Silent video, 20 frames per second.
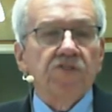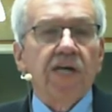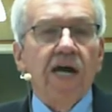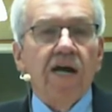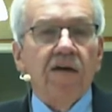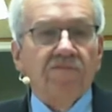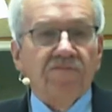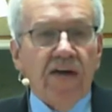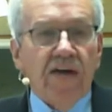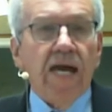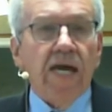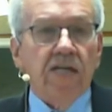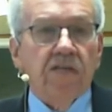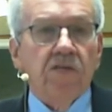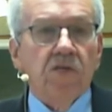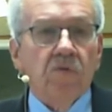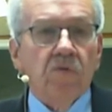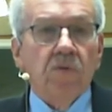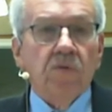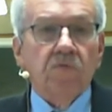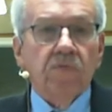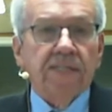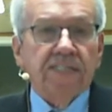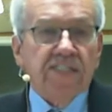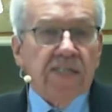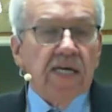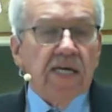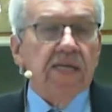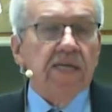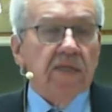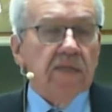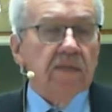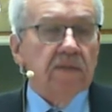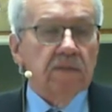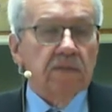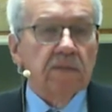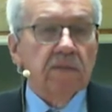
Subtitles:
our value when we sinned.